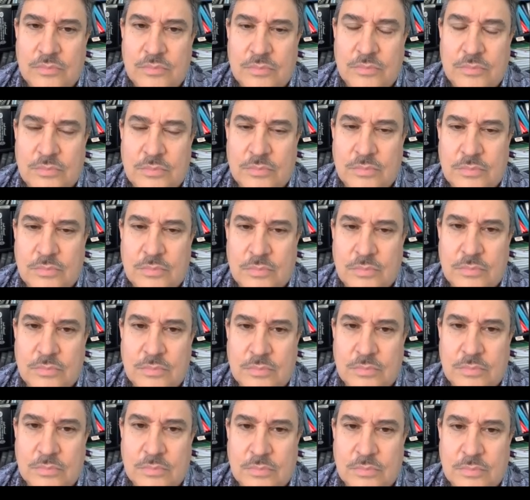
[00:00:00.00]

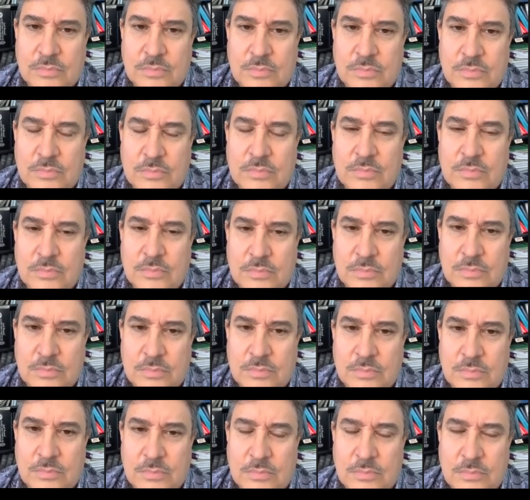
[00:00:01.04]

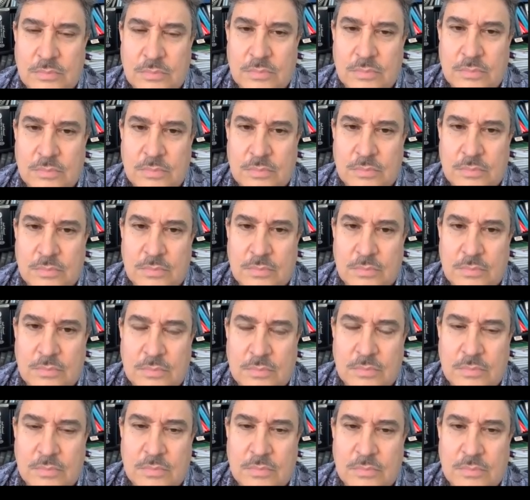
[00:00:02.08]

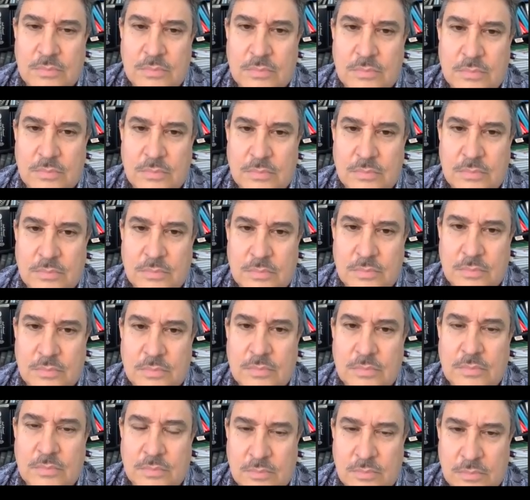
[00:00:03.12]

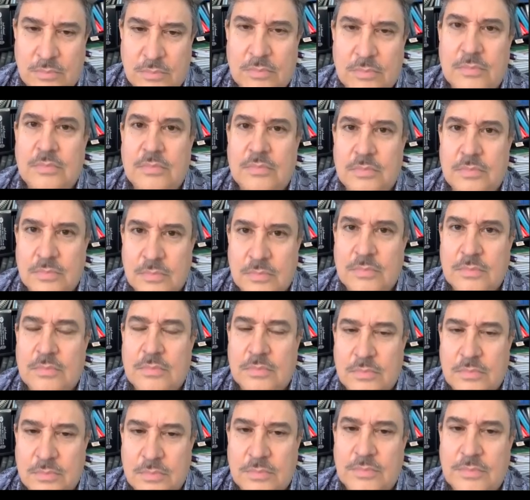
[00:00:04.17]

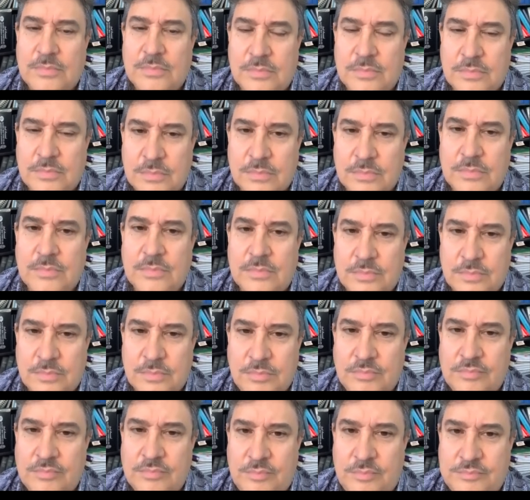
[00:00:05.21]

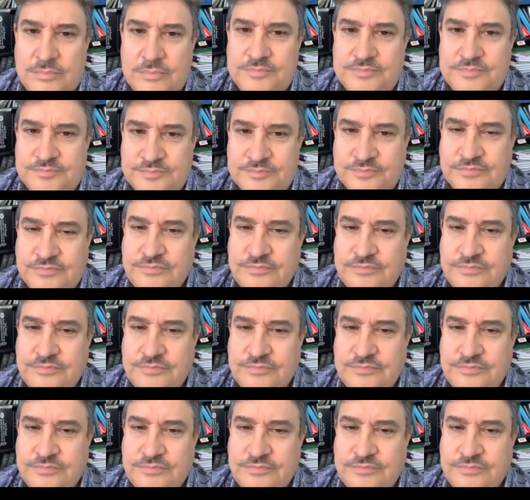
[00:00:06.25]
No words are spoken by the person on screen.